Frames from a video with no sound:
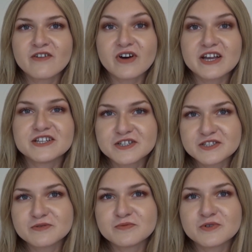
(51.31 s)
finding
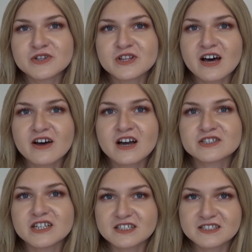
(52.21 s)
someone that
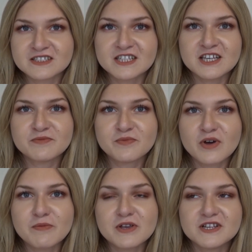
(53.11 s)
actually has the same
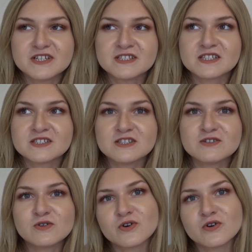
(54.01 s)
opinions as you,